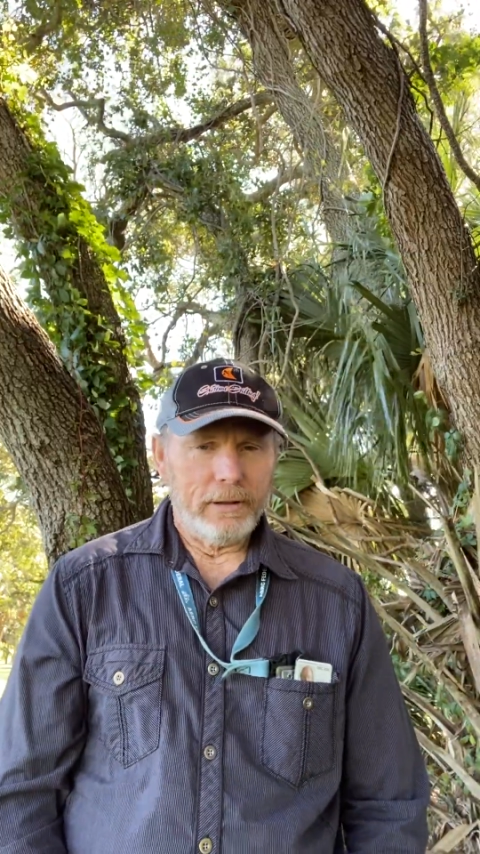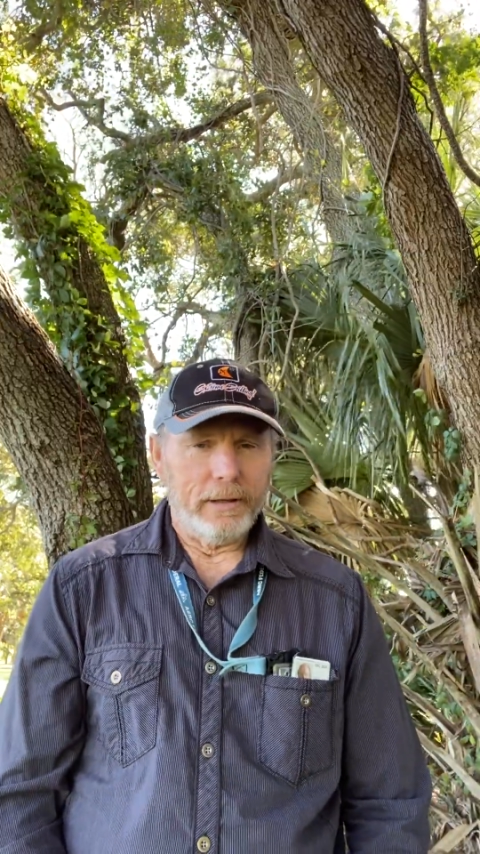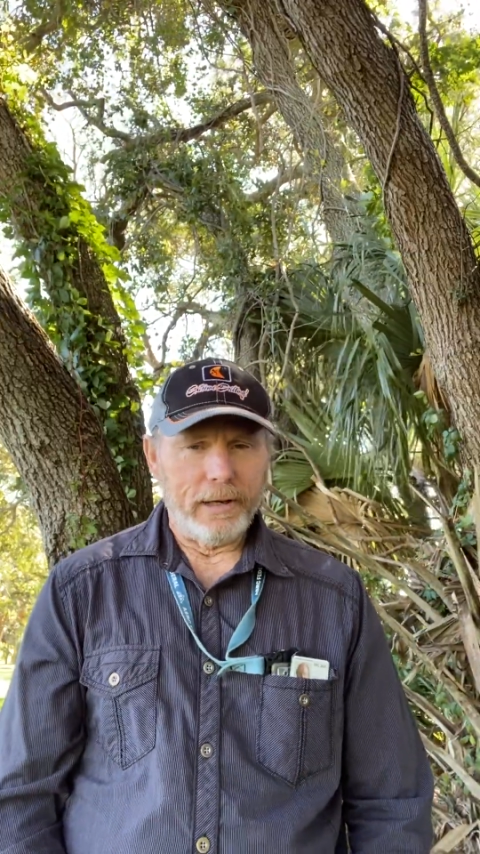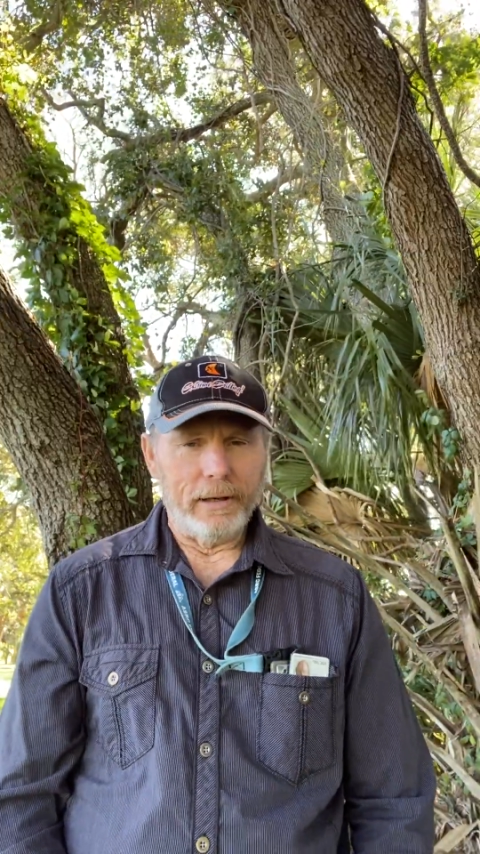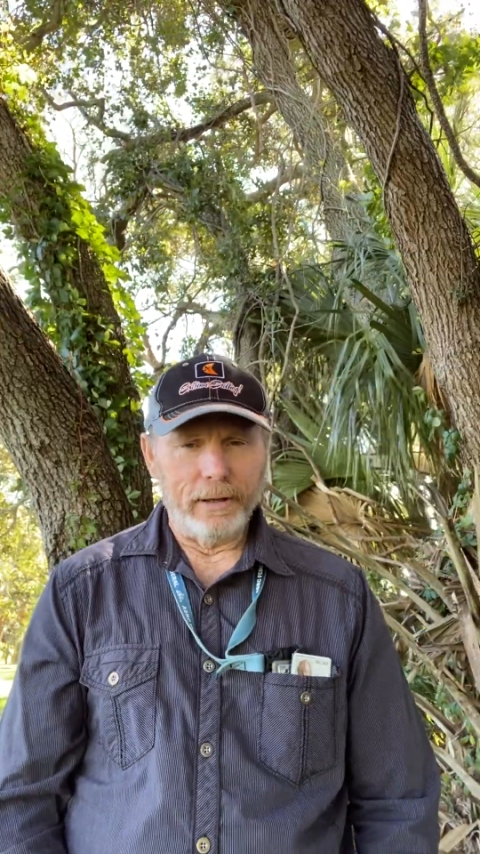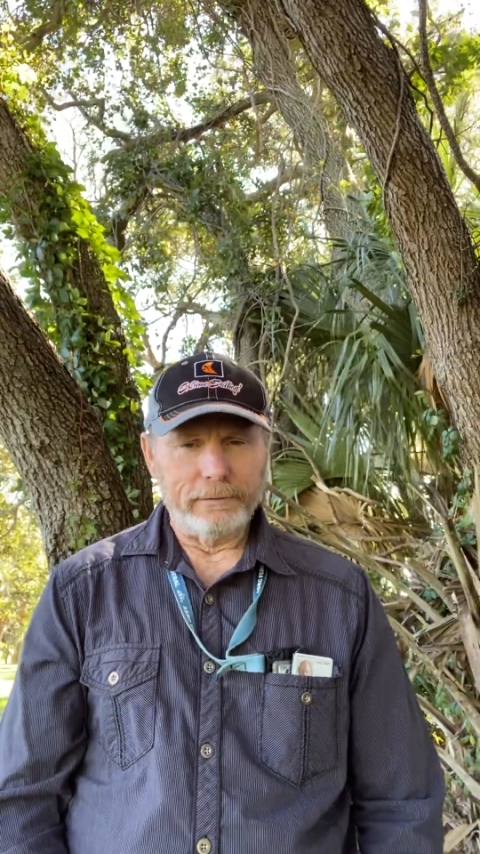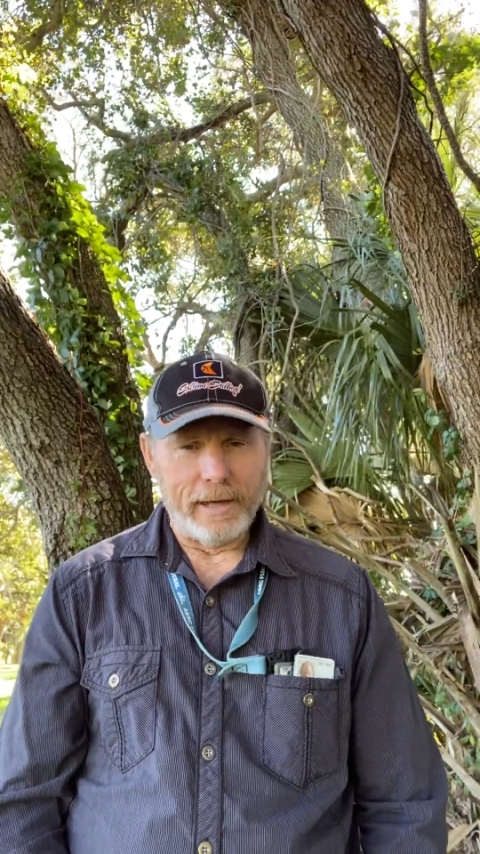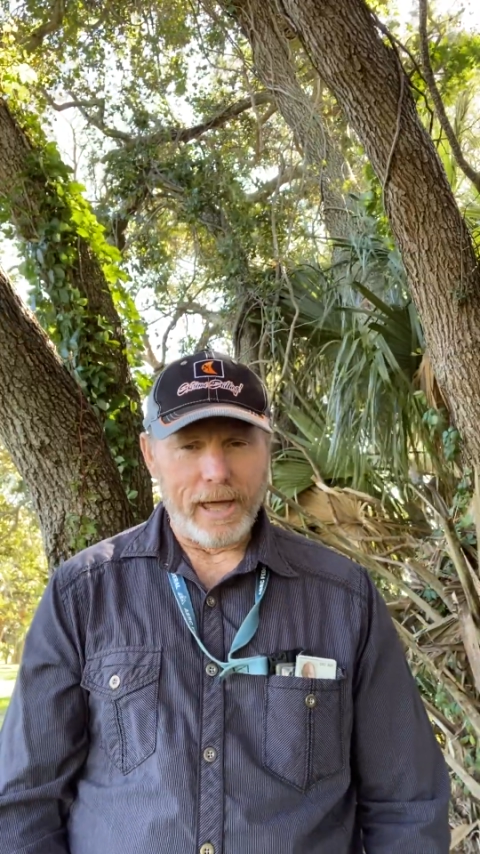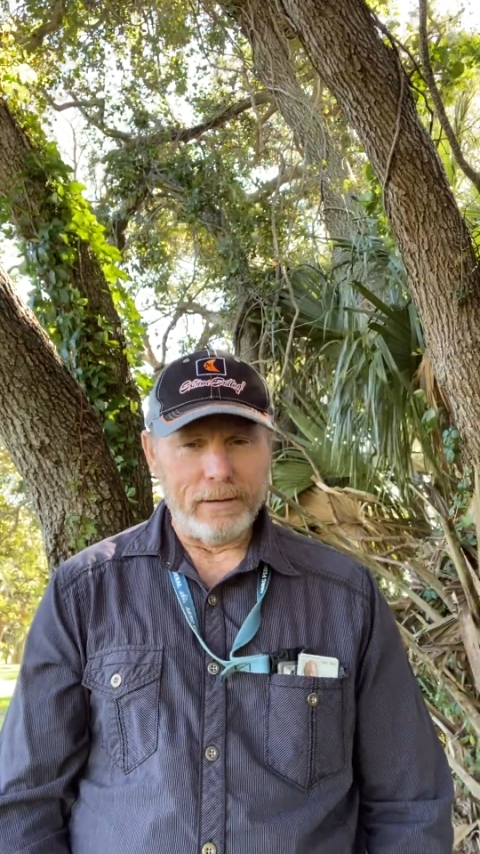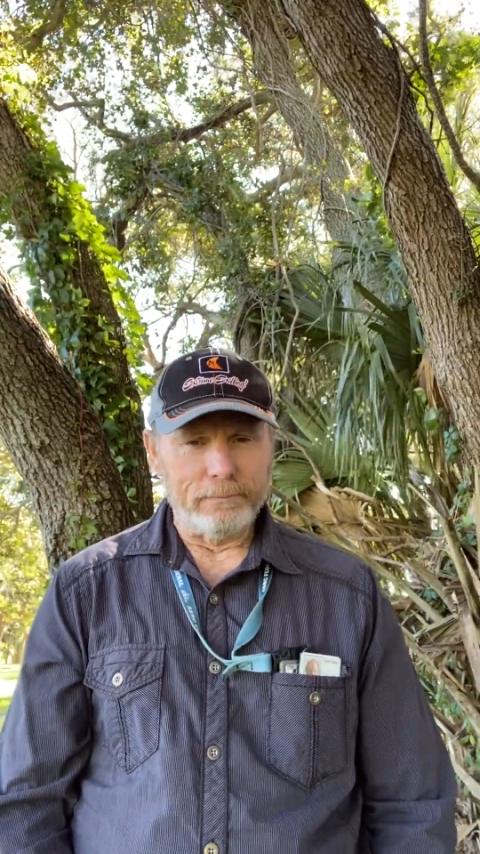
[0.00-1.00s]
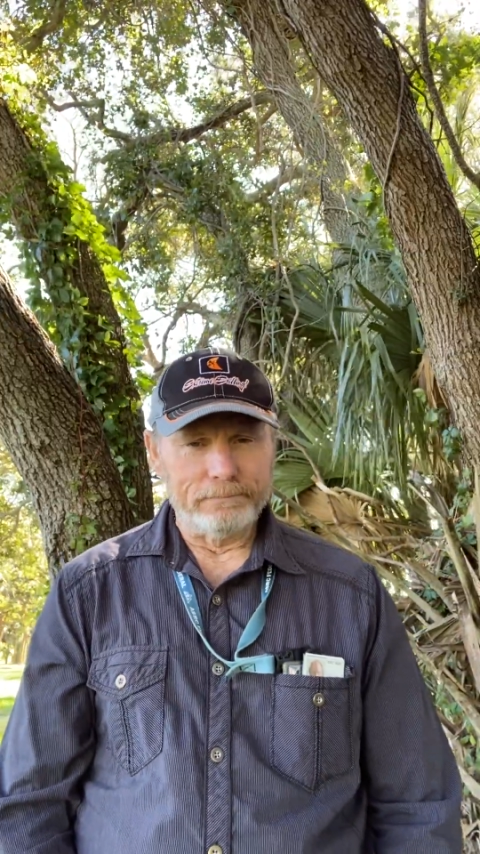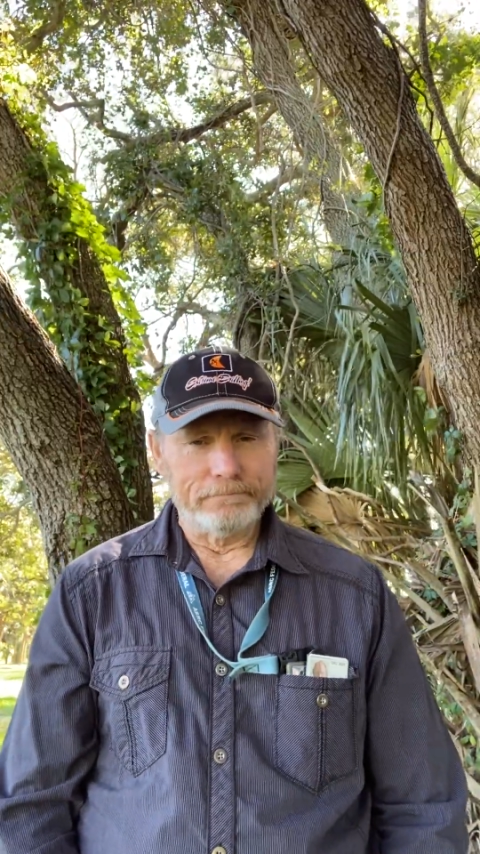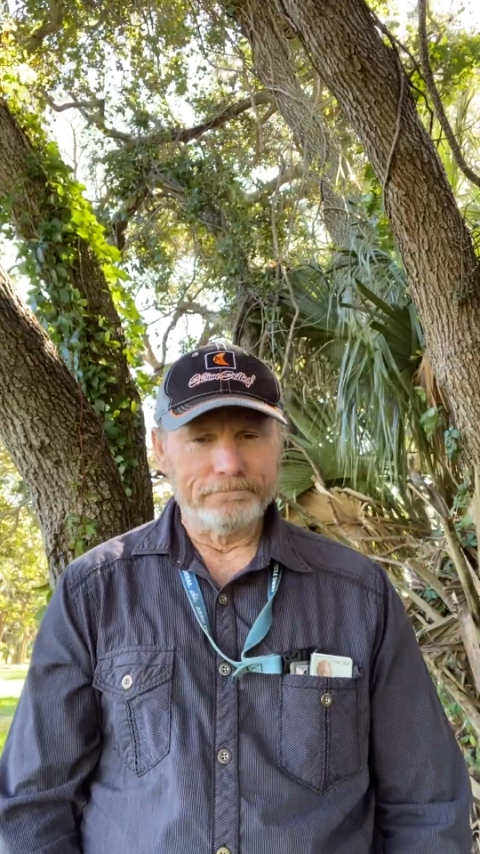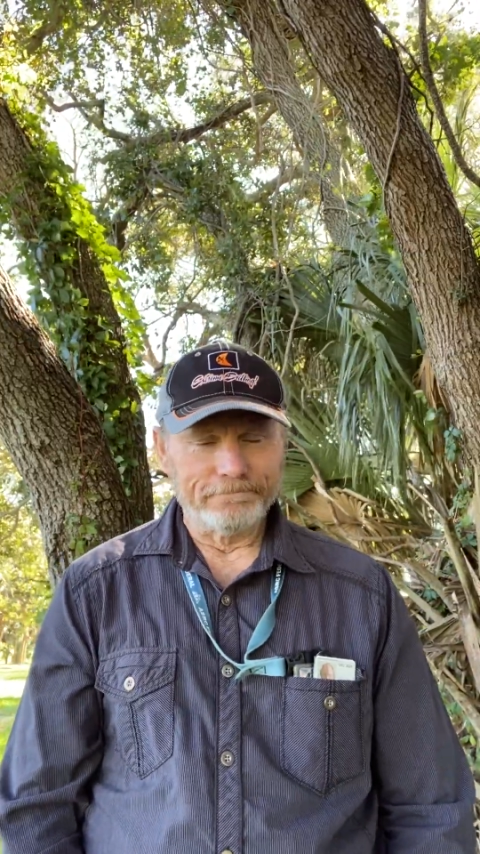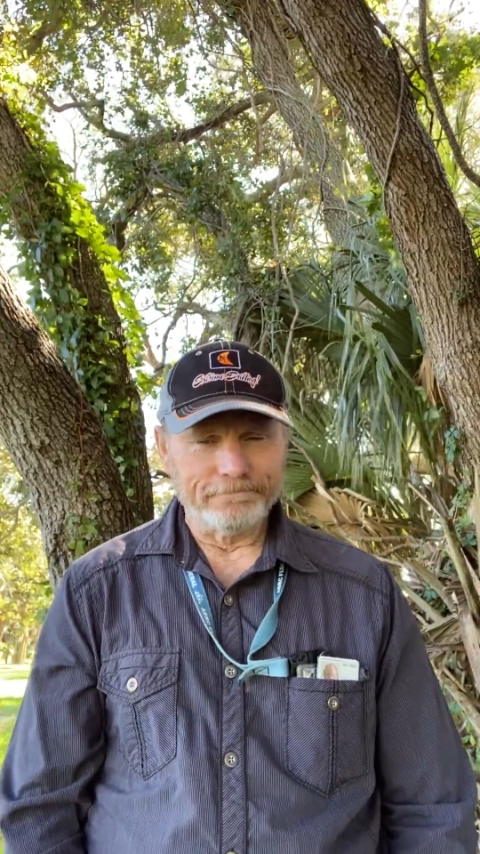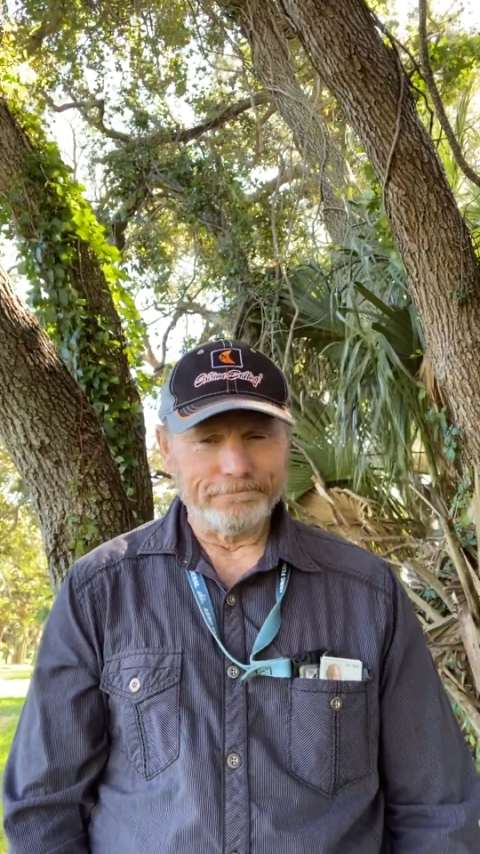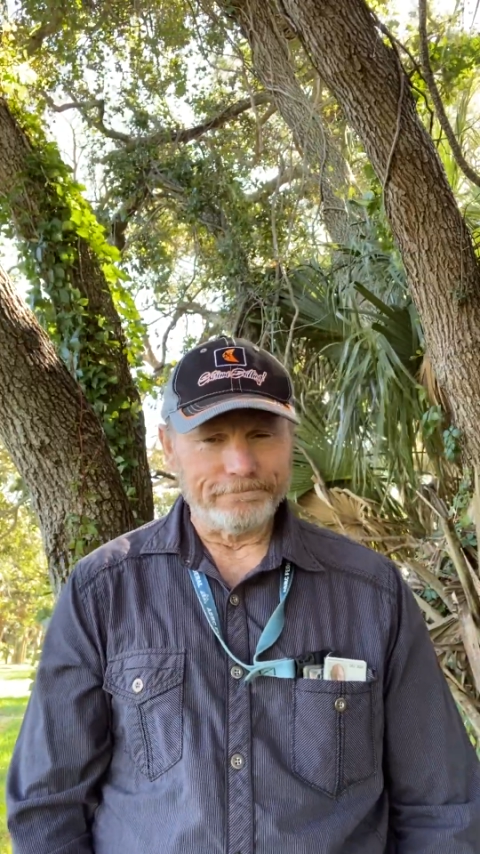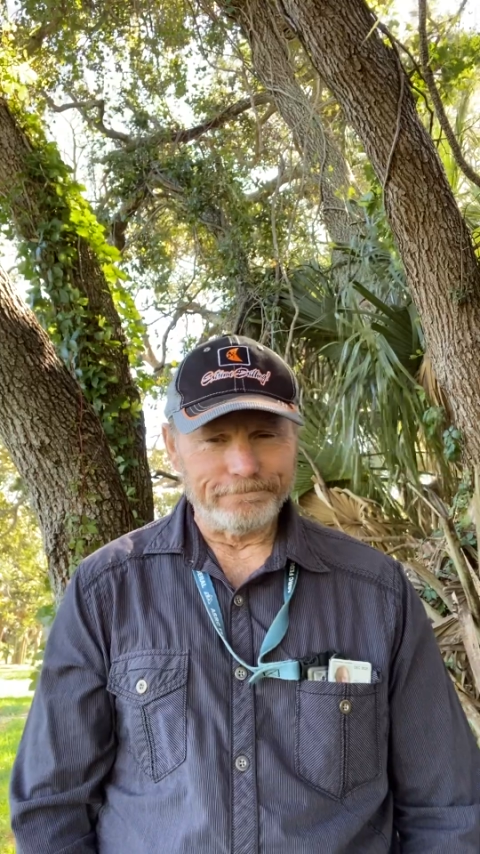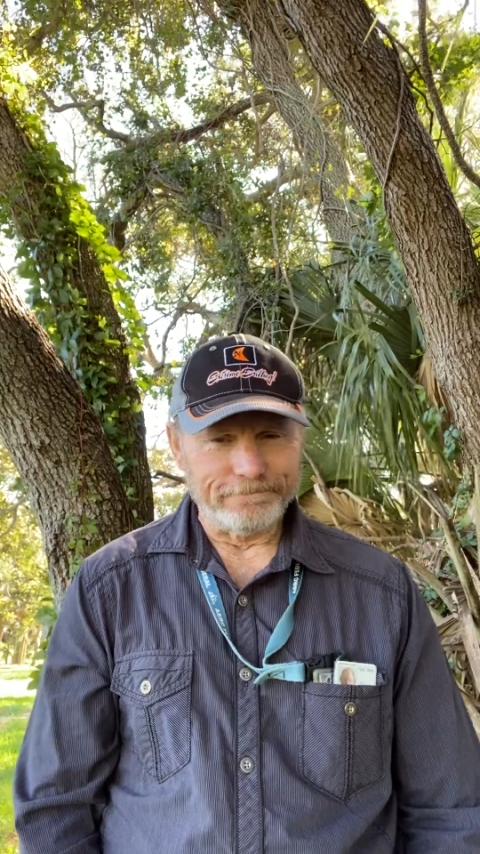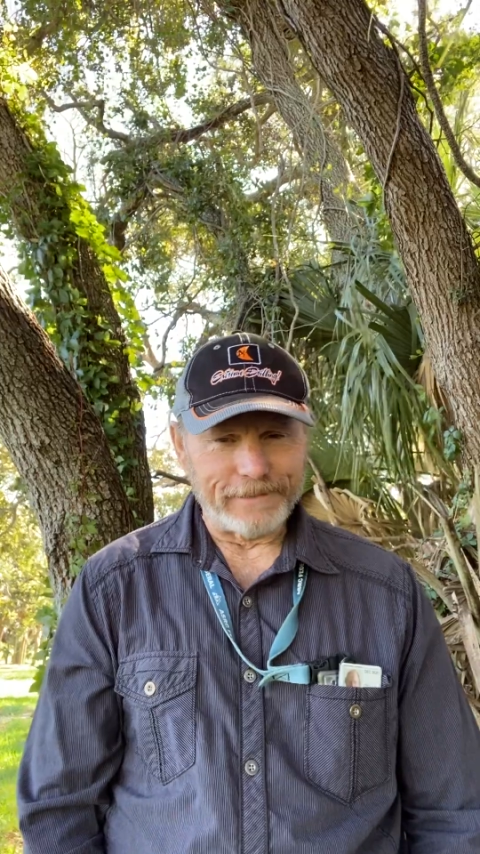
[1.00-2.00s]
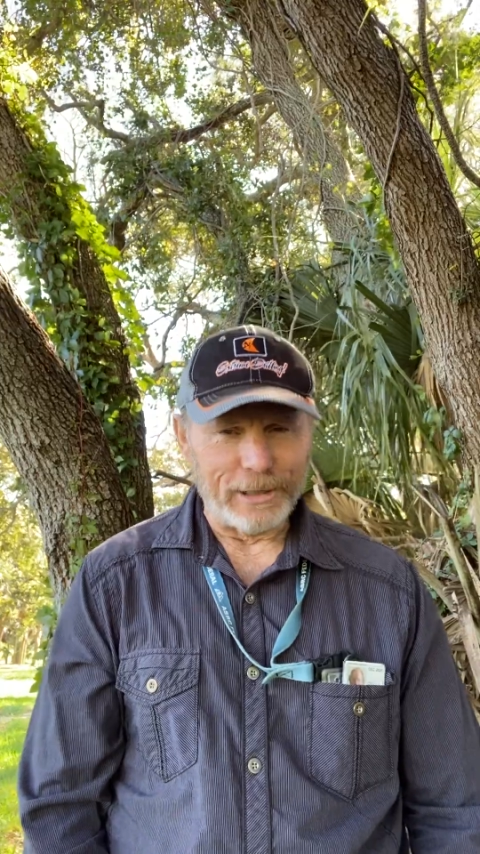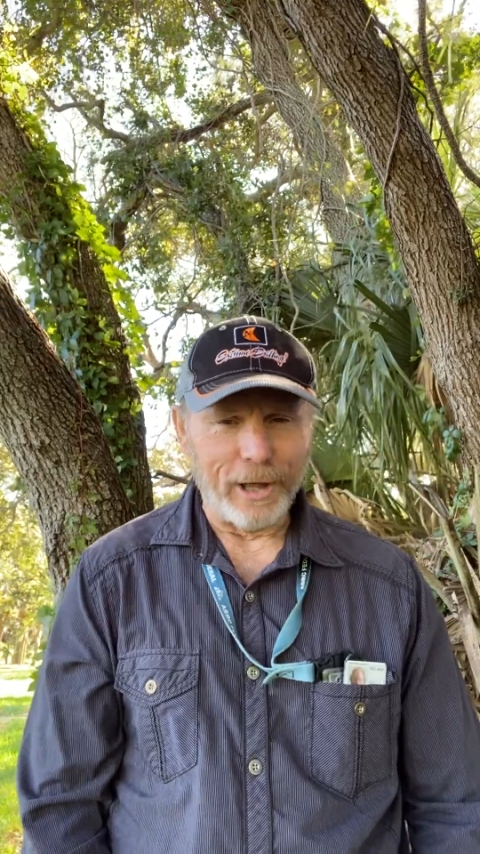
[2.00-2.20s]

And I looked at them, and